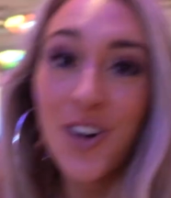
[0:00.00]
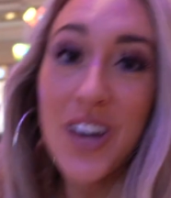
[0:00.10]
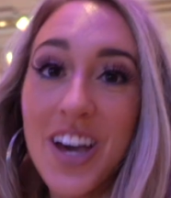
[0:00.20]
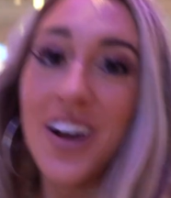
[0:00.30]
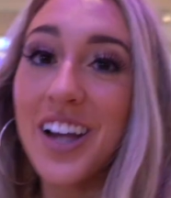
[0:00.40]

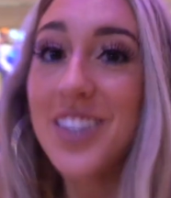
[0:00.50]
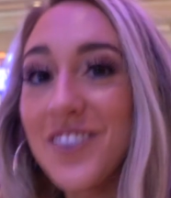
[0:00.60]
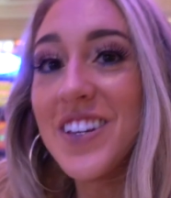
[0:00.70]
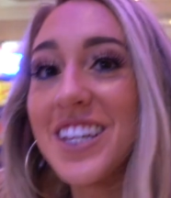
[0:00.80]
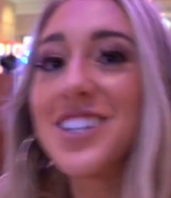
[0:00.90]
We are at the
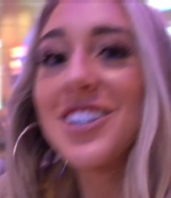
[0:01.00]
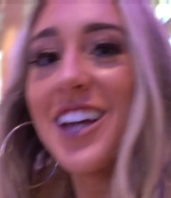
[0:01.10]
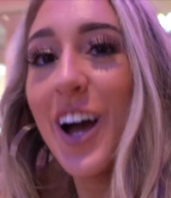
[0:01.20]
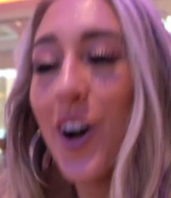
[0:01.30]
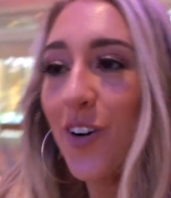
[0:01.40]
Venetian
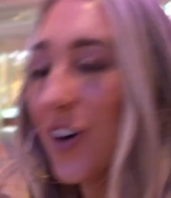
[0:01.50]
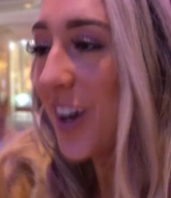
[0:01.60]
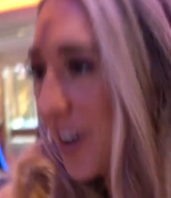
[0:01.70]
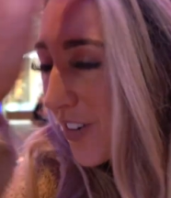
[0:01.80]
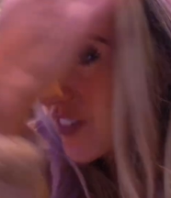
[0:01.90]
now.
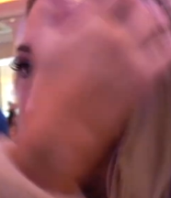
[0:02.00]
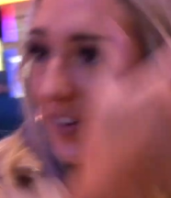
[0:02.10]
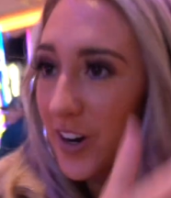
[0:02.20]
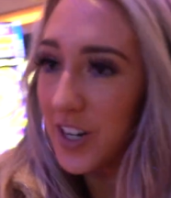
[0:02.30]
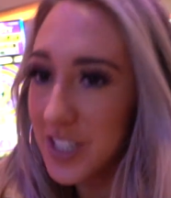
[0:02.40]

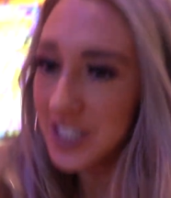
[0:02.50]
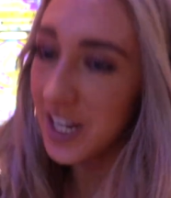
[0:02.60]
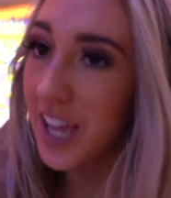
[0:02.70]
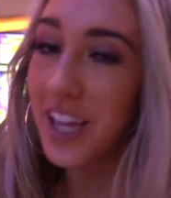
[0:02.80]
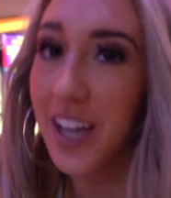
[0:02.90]
We are
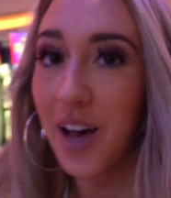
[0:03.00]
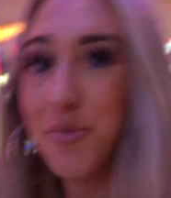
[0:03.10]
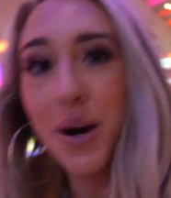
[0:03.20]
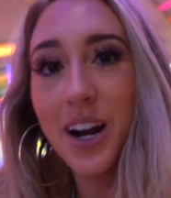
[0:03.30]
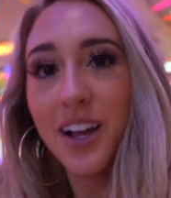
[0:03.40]
staying
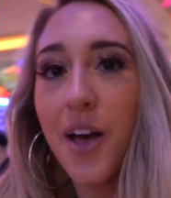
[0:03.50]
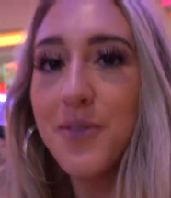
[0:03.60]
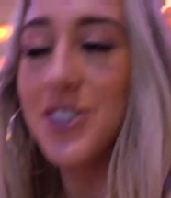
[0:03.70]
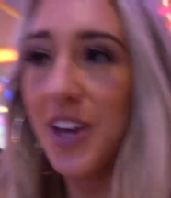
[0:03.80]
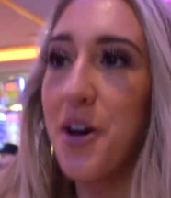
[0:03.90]
at Park
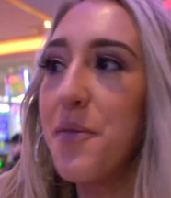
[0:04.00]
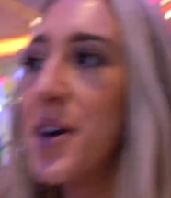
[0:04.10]
M G M.